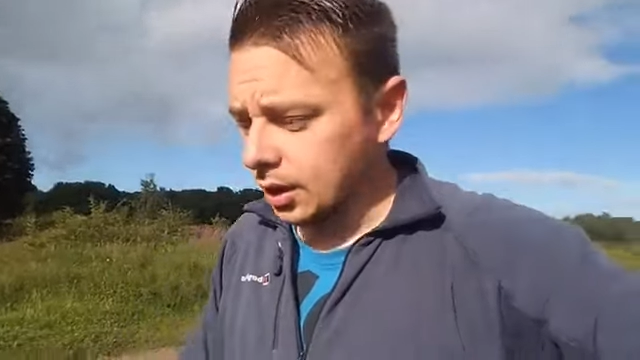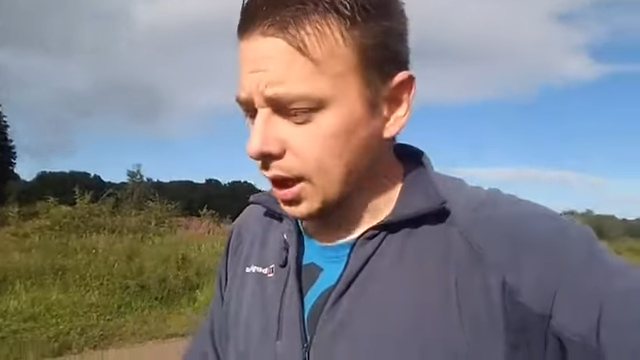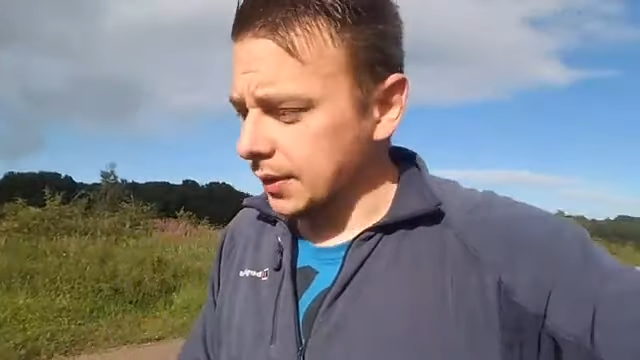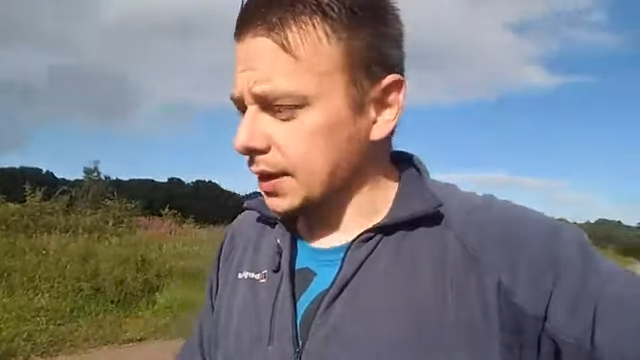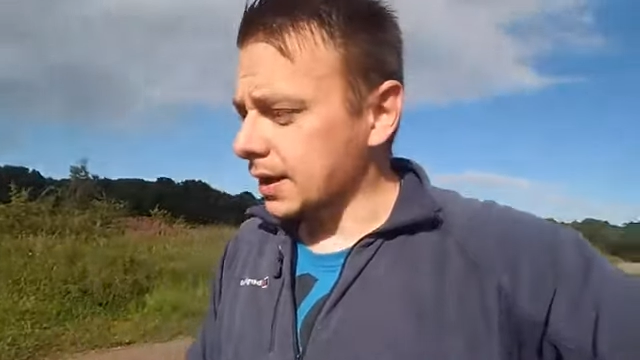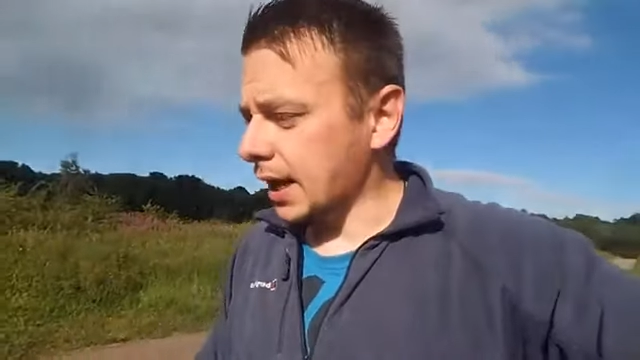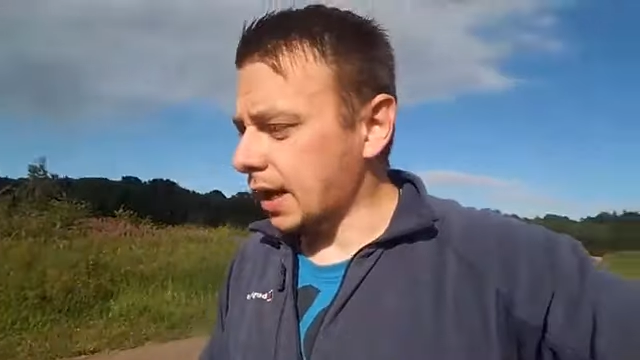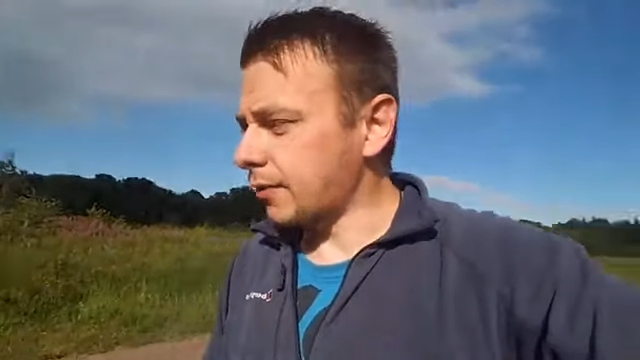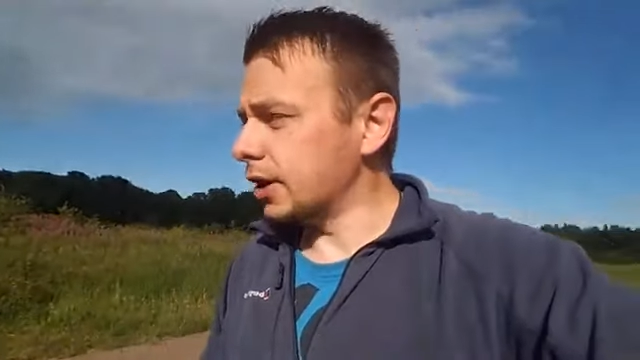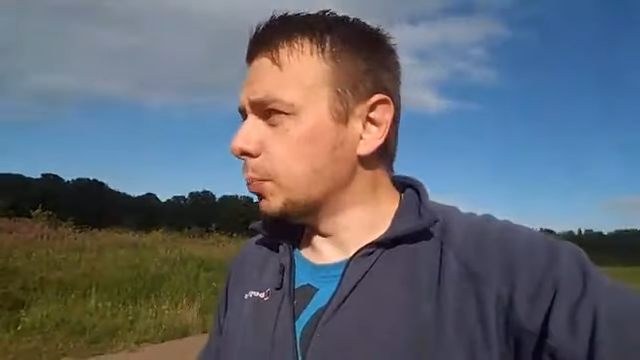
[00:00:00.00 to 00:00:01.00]
And then you
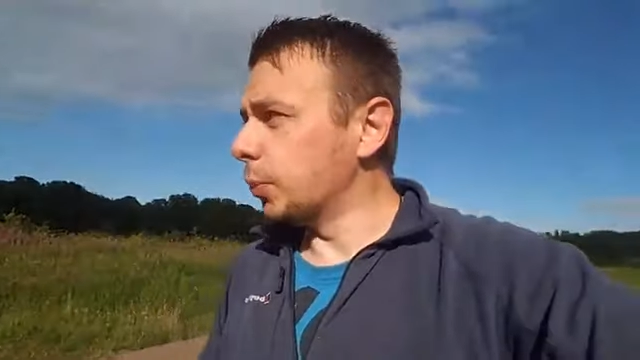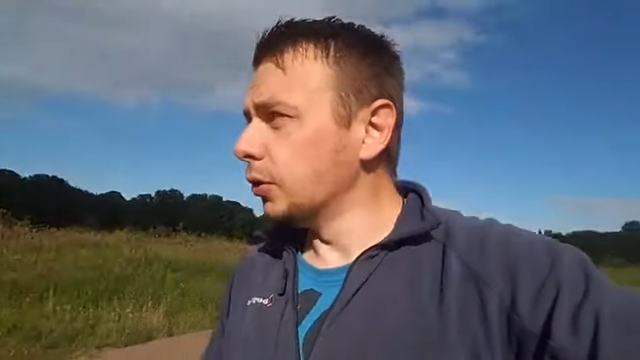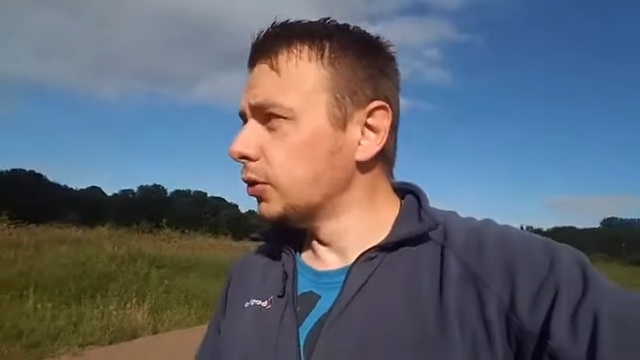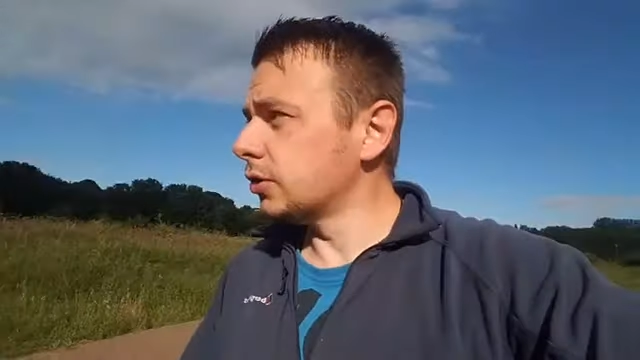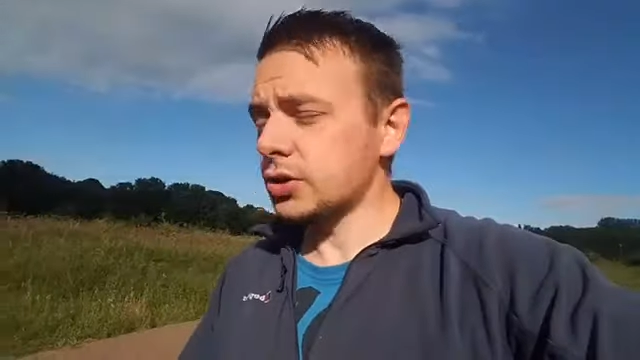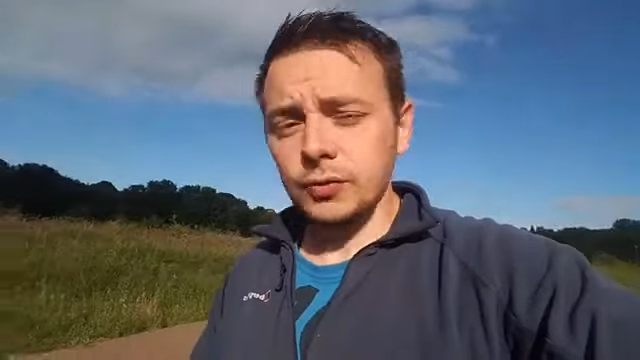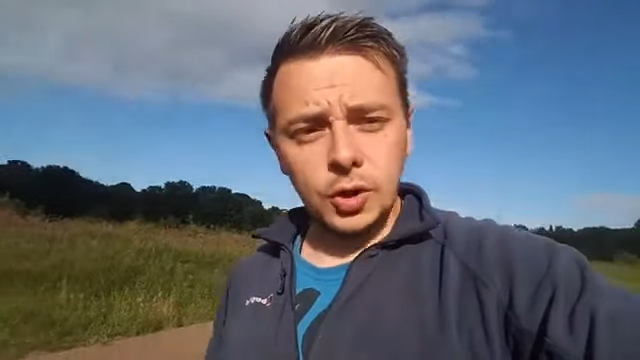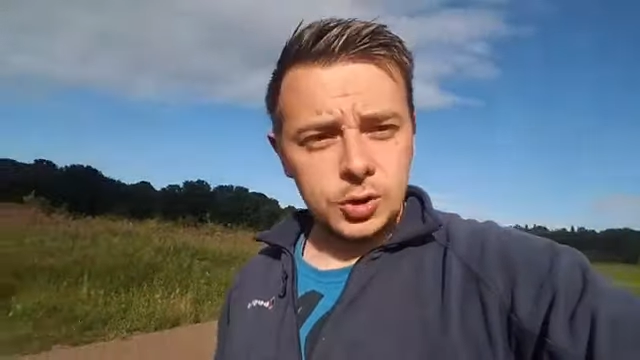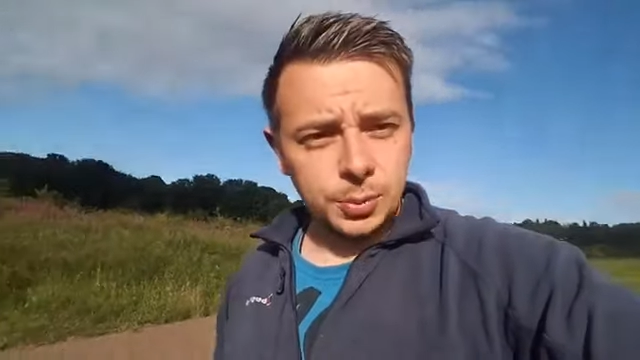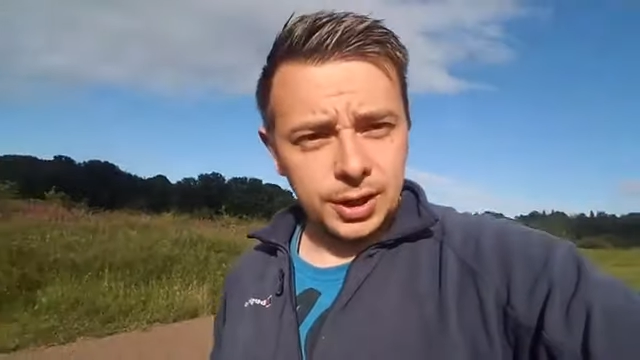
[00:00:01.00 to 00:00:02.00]
have an abundance of
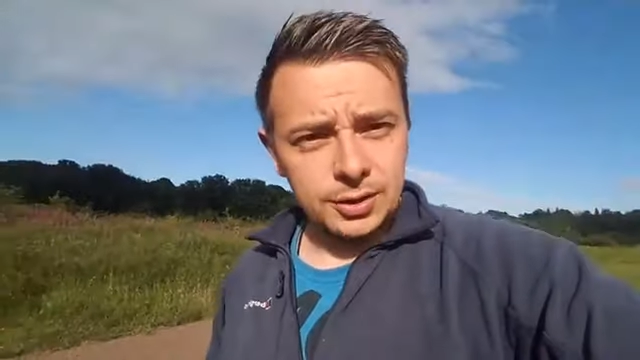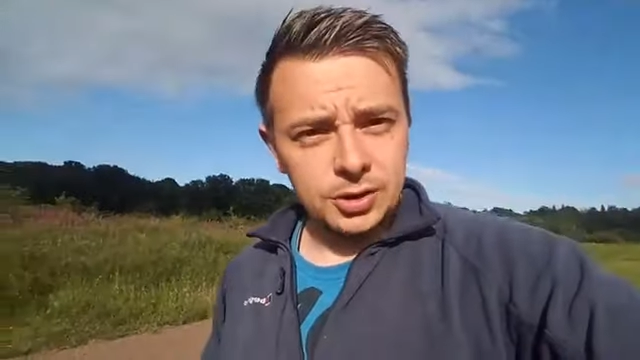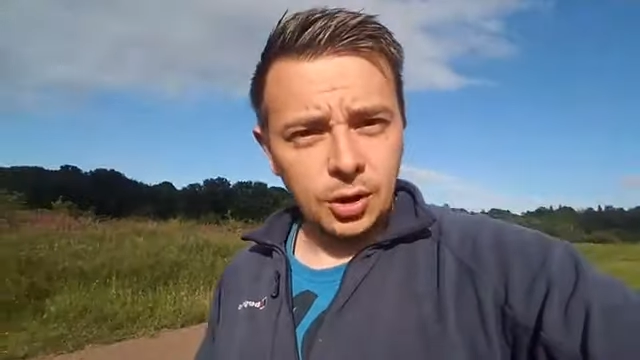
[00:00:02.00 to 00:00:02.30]
those plants